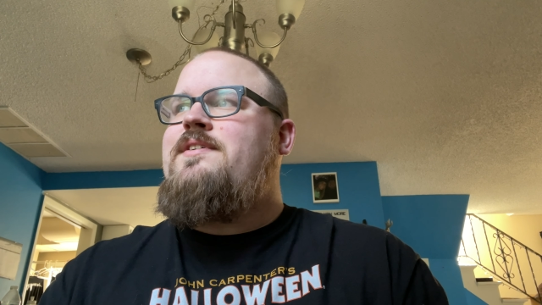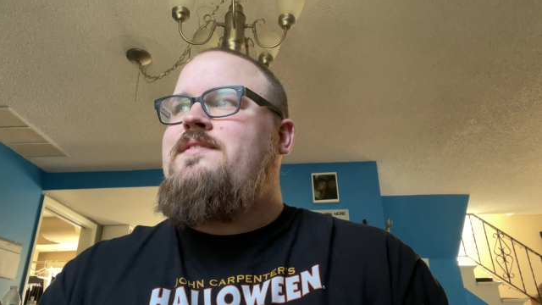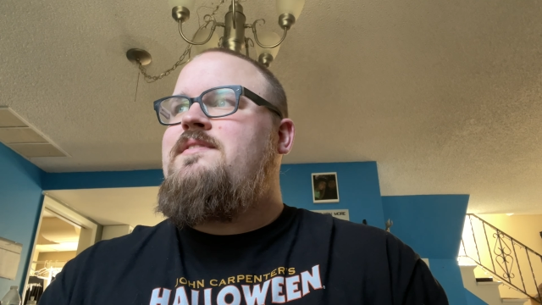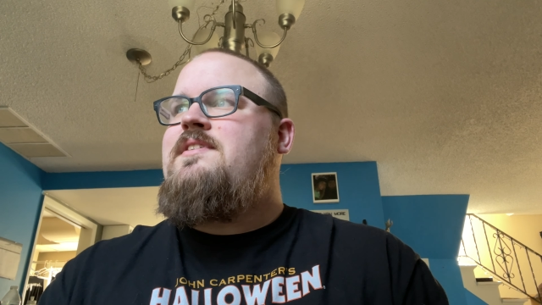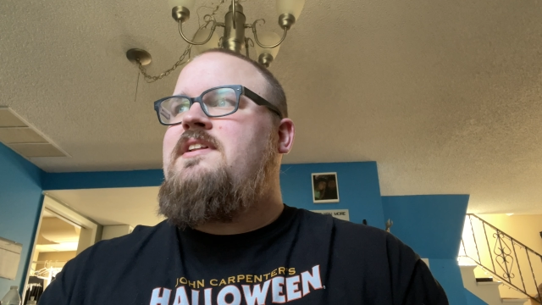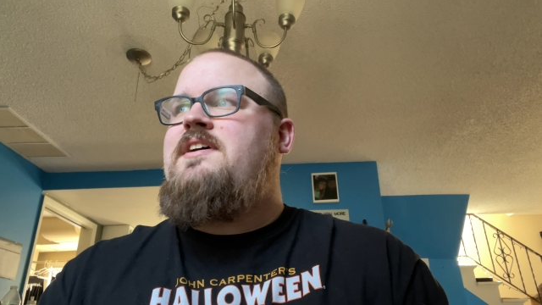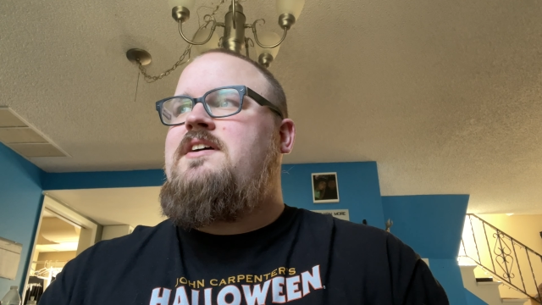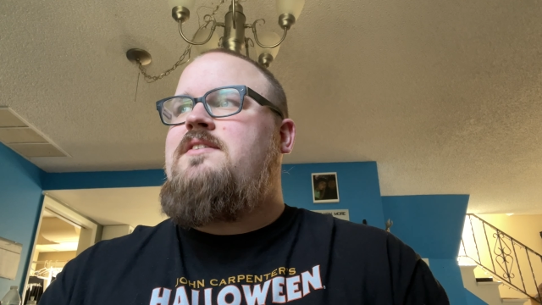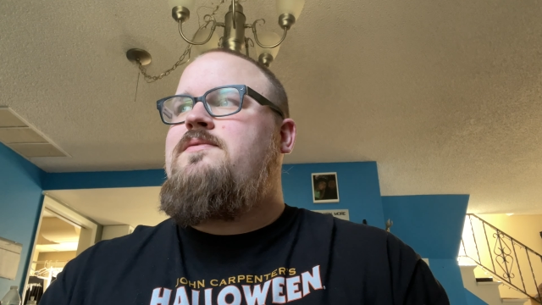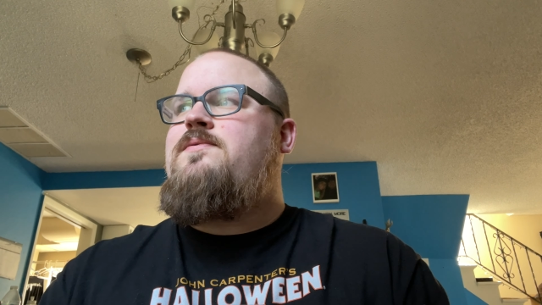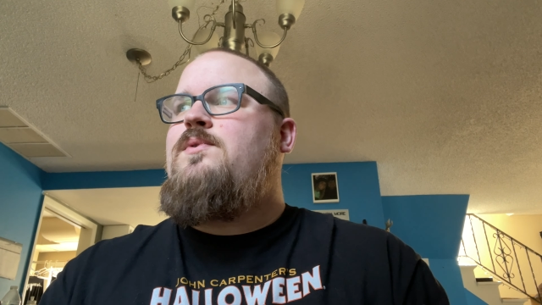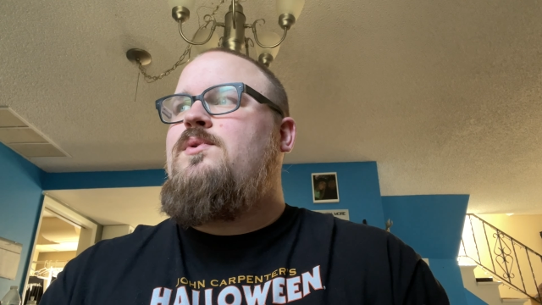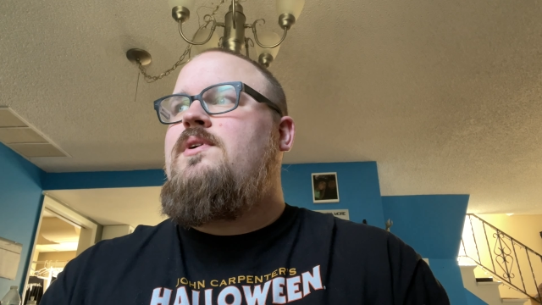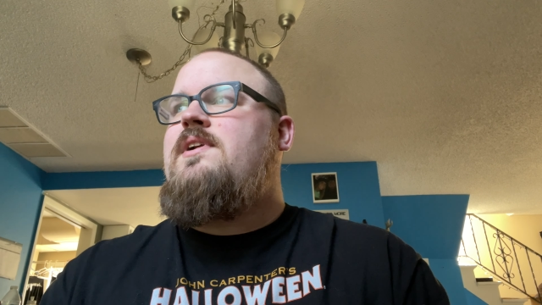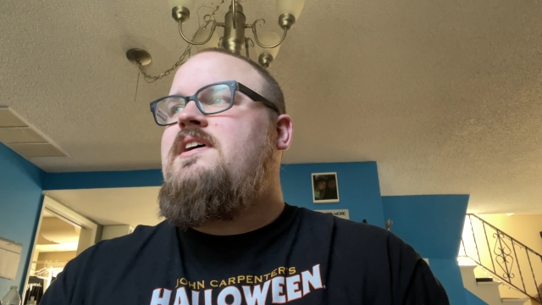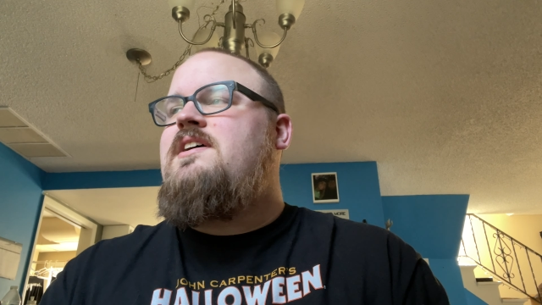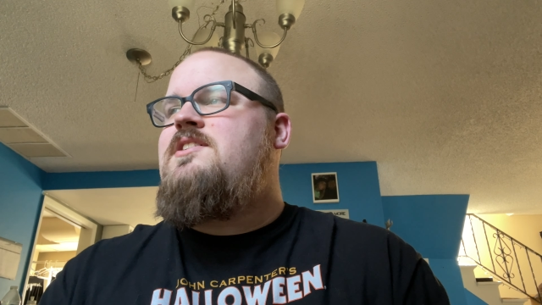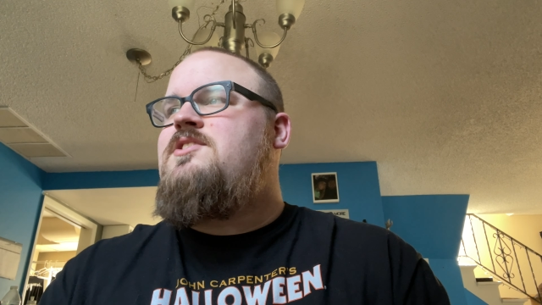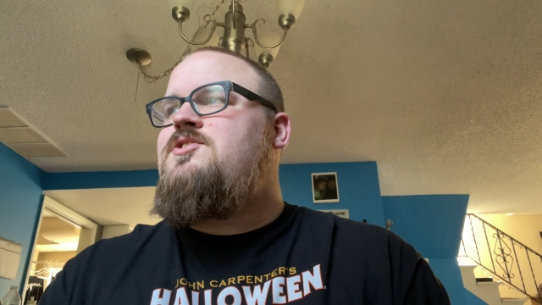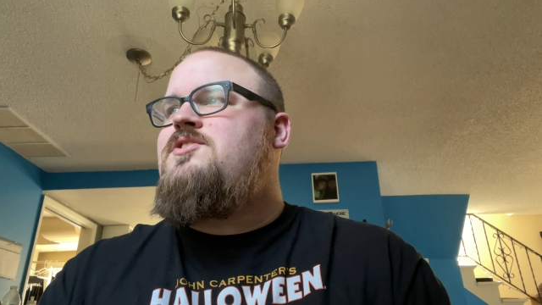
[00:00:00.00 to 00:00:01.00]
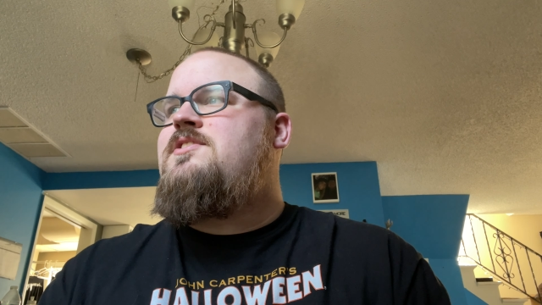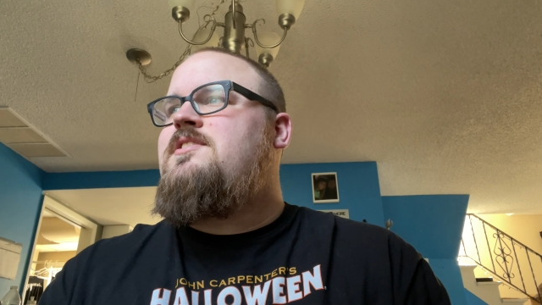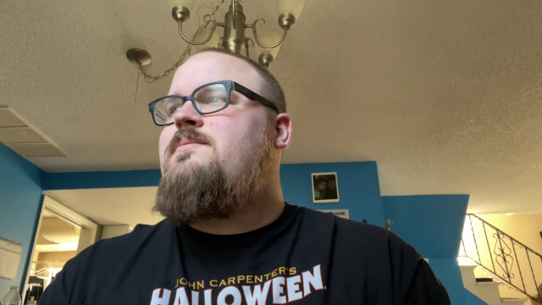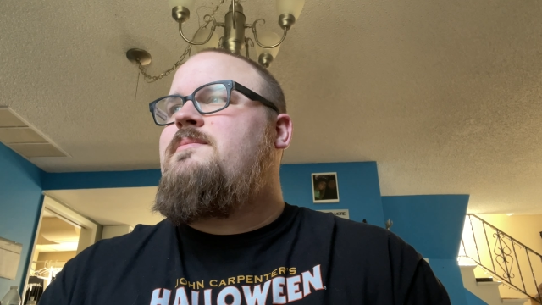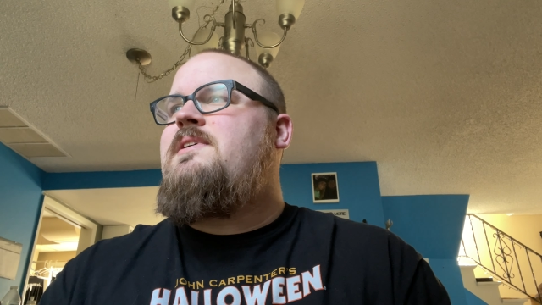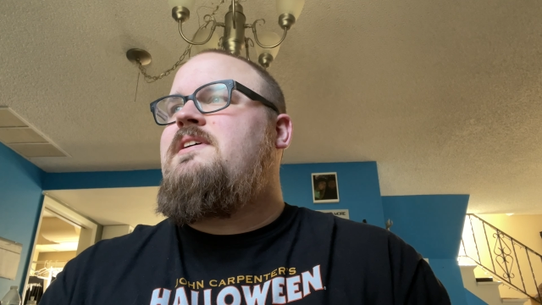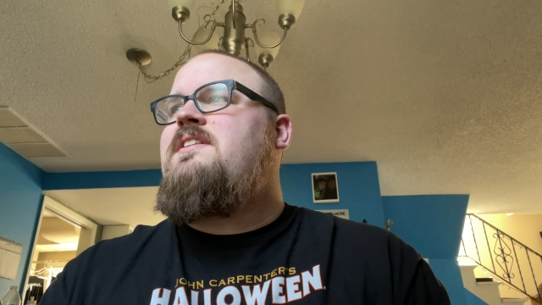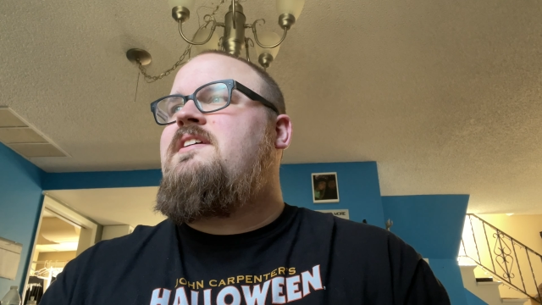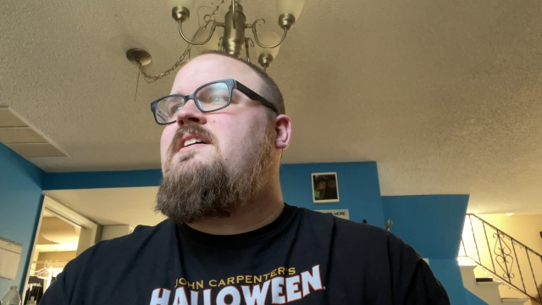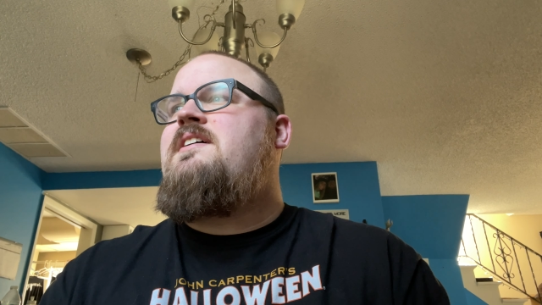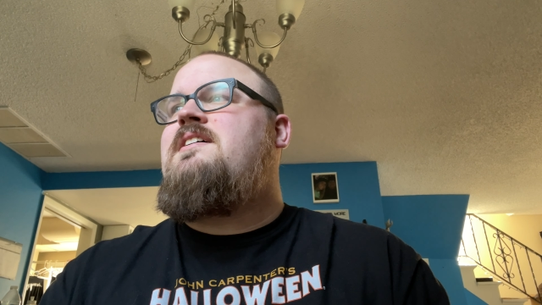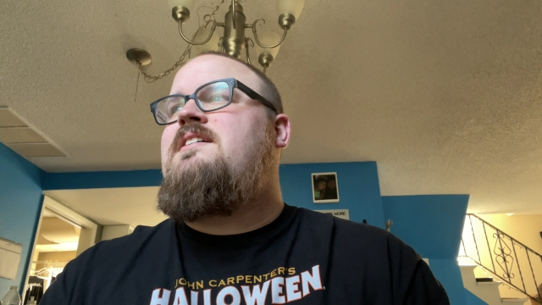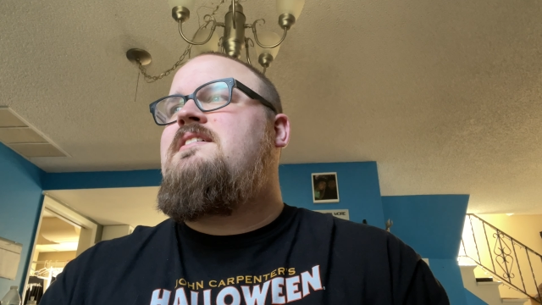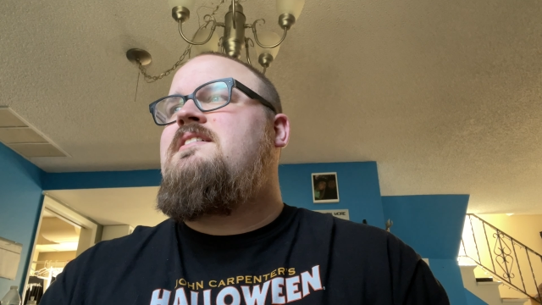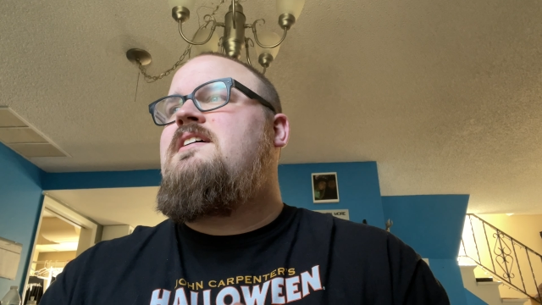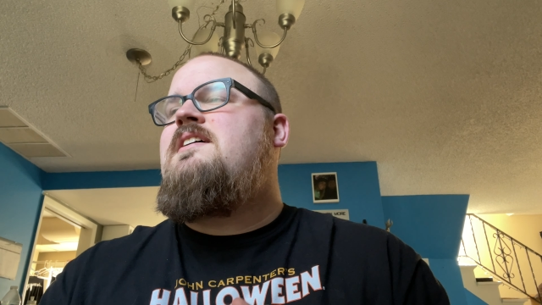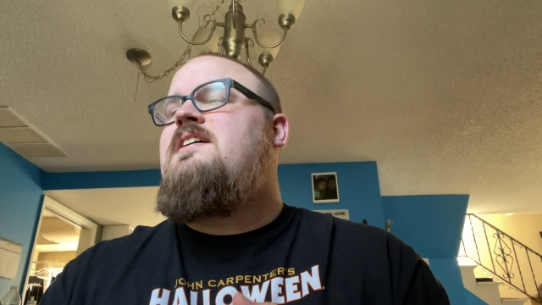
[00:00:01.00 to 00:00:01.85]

even like a Ford Edge or something like that.